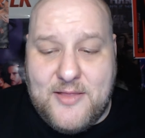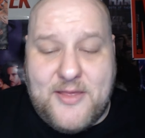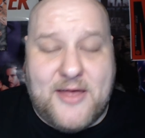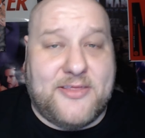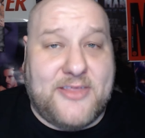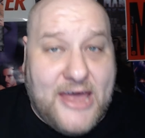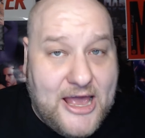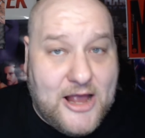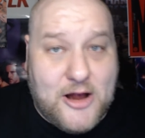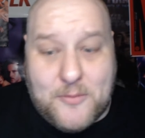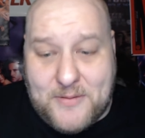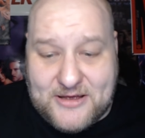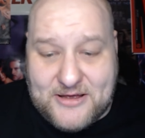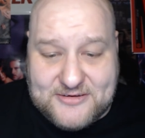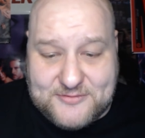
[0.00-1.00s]

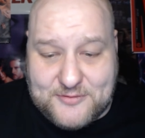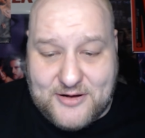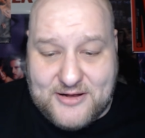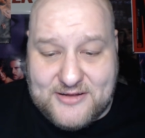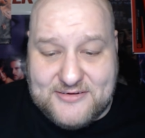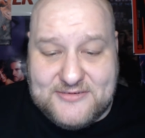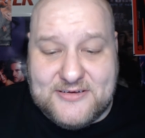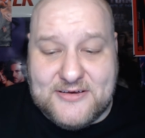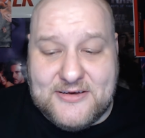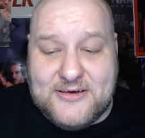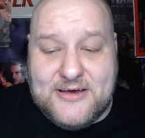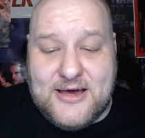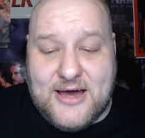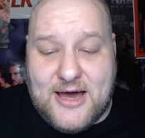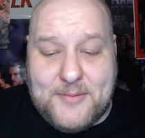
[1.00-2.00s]
best friends
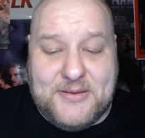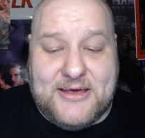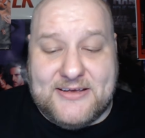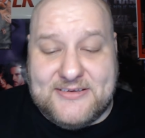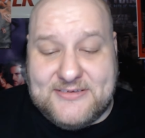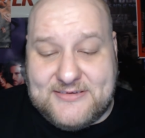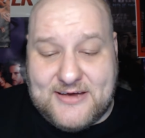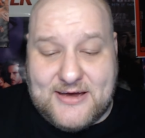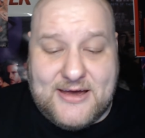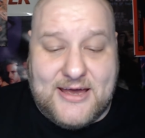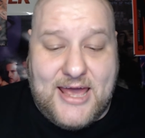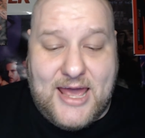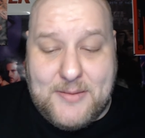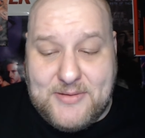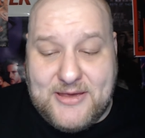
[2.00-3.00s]
because
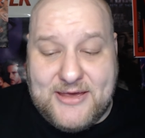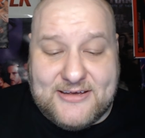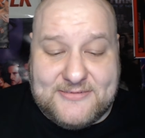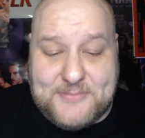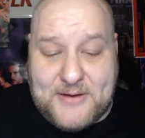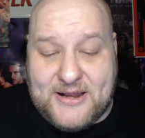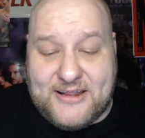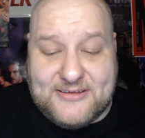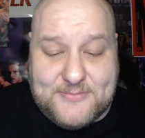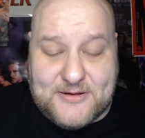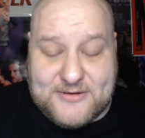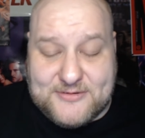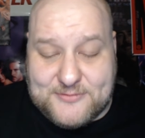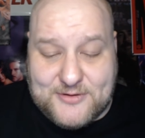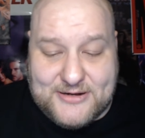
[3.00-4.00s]
Amy is Penny's
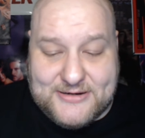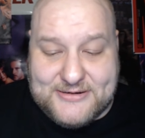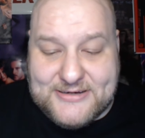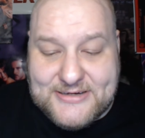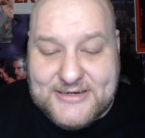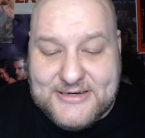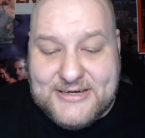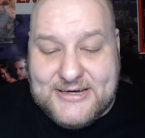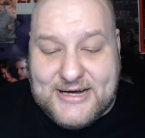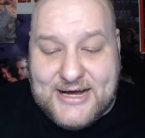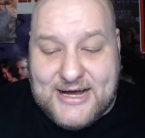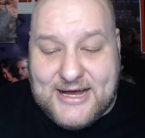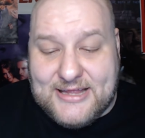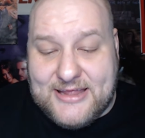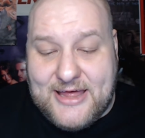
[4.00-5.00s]
best friend.
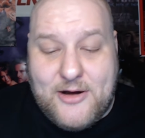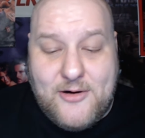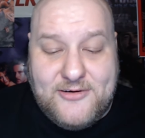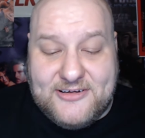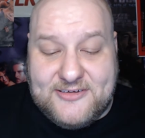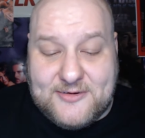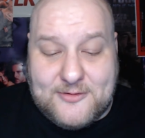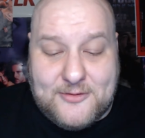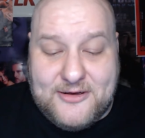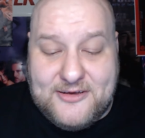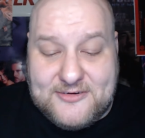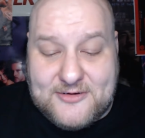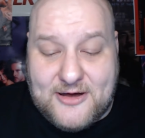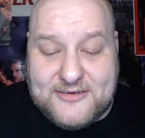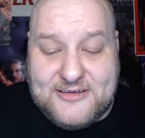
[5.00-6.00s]
Leonard
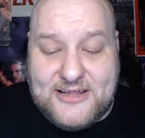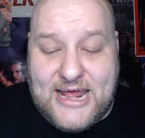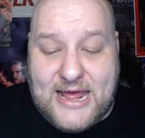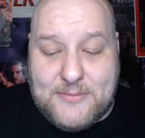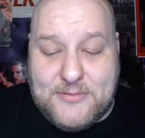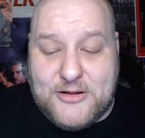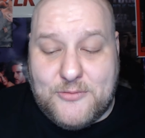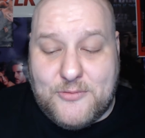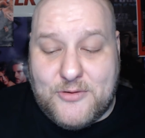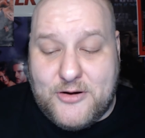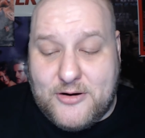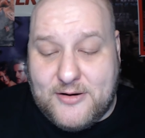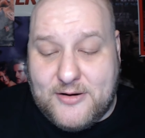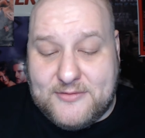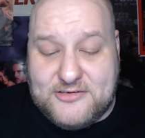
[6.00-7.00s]
disagrees, causing Amy to
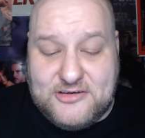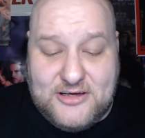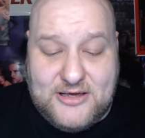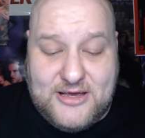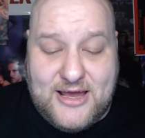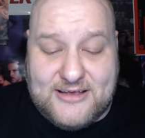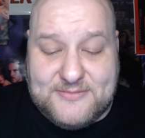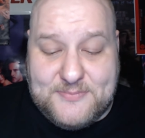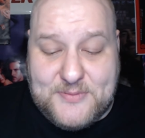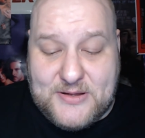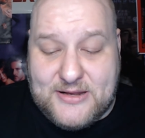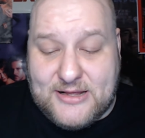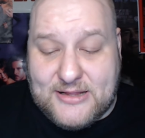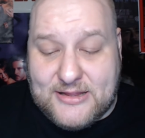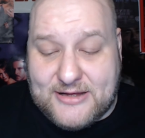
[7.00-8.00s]
wonder if she has
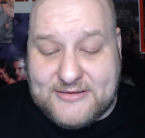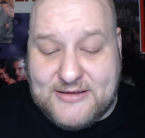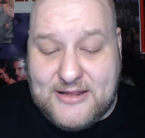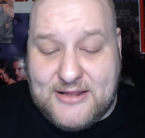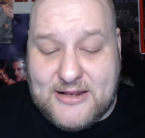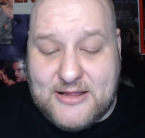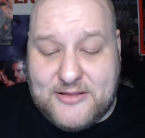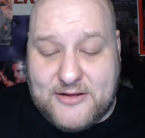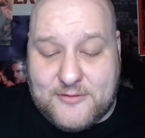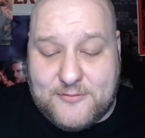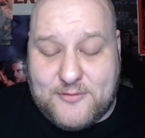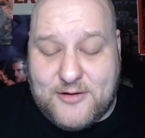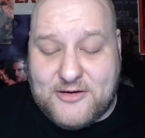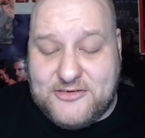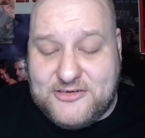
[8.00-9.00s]
been neglecting their
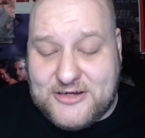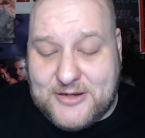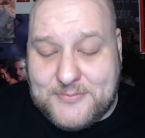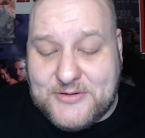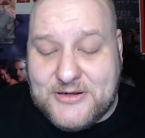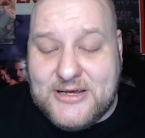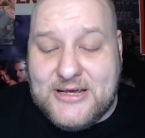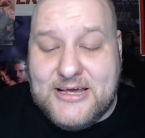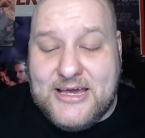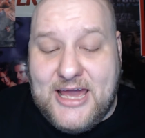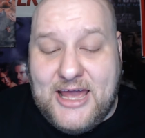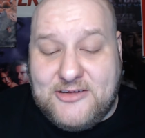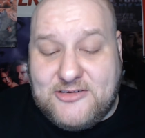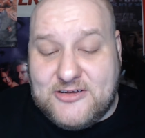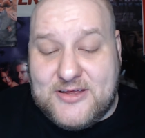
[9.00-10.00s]
friendship.
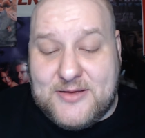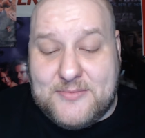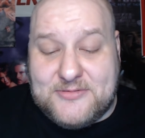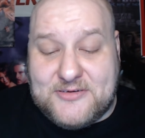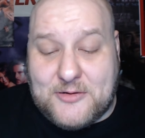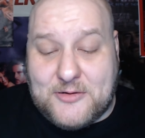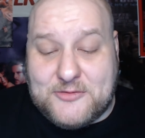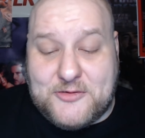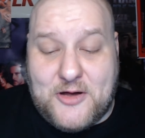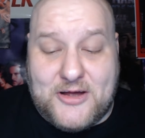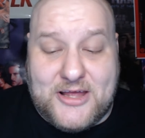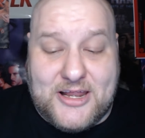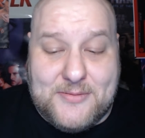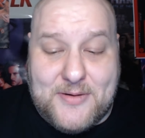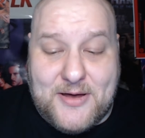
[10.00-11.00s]
Each of them starts
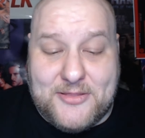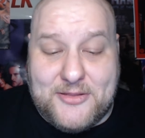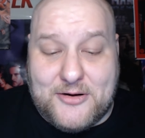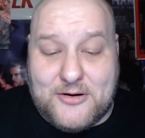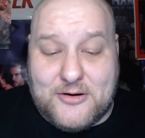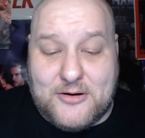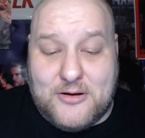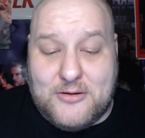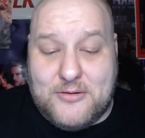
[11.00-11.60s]
talking about their